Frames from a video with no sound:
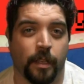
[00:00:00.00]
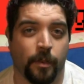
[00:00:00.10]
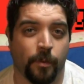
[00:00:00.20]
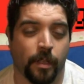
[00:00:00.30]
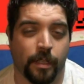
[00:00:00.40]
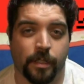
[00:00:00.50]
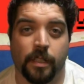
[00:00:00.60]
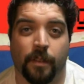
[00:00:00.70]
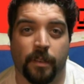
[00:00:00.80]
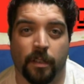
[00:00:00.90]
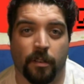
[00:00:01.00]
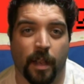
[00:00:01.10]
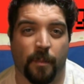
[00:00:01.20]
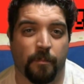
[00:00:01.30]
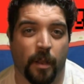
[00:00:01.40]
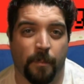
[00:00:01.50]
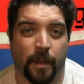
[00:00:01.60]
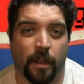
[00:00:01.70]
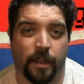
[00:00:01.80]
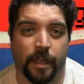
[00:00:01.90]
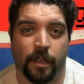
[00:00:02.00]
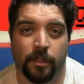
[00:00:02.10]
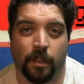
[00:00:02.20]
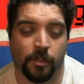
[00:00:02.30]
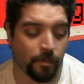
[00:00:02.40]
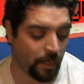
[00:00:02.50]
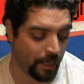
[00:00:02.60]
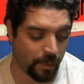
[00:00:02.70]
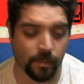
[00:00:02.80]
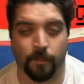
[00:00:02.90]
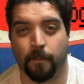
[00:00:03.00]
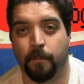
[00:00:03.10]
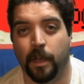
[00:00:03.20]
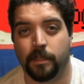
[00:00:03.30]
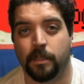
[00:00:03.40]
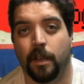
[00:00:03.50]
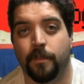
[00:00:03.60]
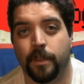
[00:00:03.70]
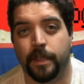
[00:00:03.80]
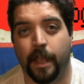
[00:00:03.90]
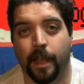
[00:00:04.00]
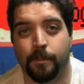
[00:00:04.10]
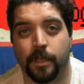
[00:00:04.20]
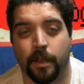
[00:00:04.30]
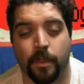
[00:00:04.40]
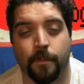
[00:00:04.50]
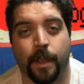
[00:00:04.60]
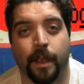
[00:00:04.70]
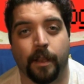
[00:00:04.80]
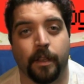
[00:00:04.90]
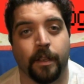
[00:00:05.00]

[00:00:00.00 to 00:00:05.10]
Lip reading: you really just have to grab a pair of needle nose pliers and bust off the tabs out of the back,